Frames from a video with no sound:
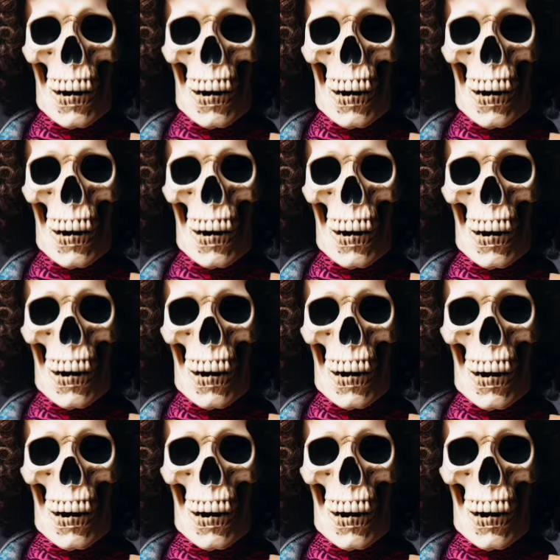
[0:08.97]

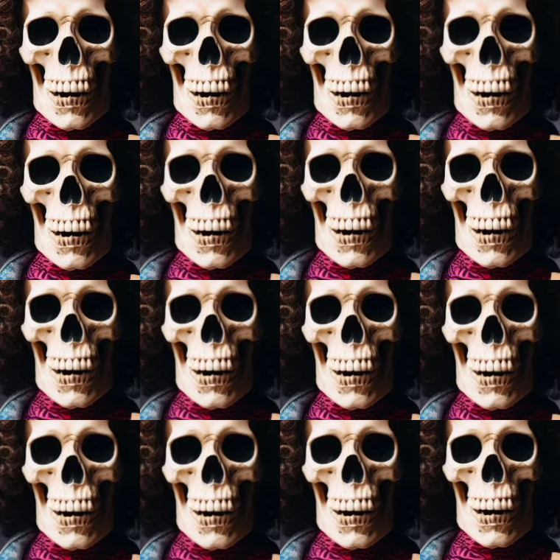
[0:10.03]

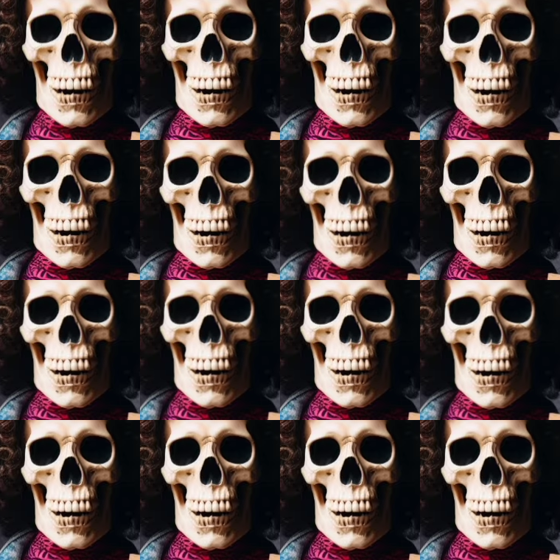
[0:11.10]
(no one is talking)